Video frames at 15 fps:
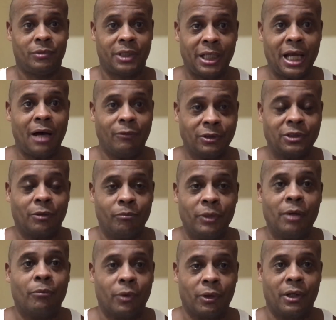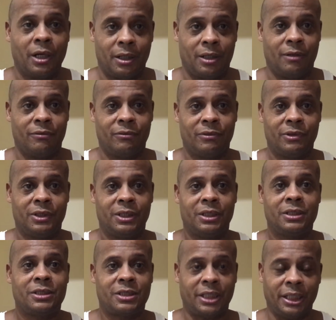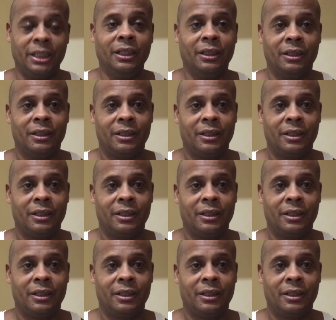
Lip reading: that I was a member of, see?